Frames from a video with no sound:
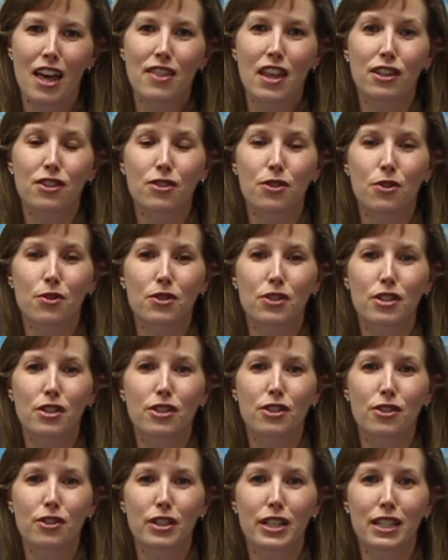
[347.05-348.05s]
that's used to
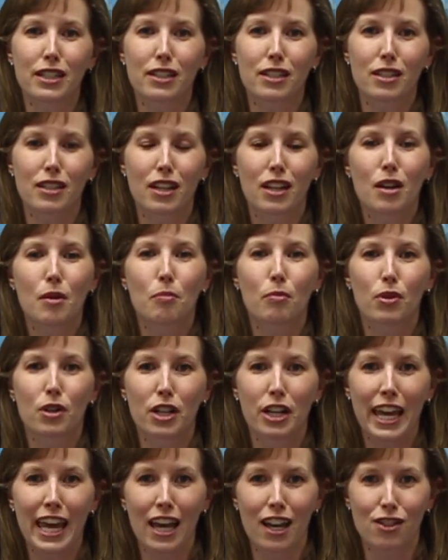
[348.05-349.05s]
treat
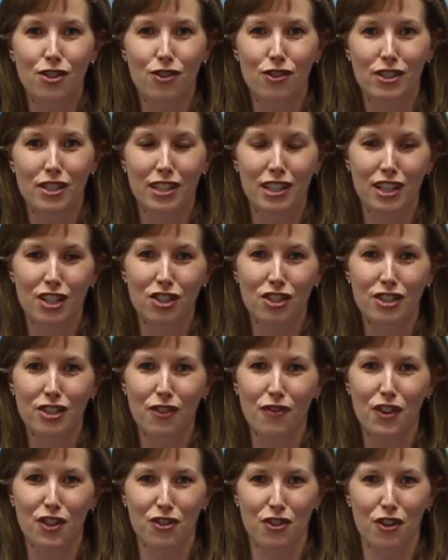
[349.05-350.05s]
precancerous lesions
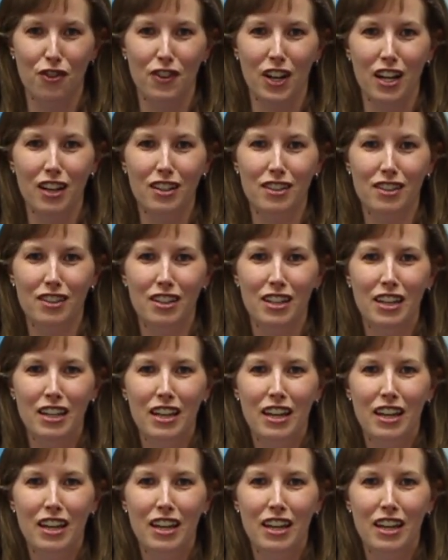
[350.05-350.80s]
of the cervix.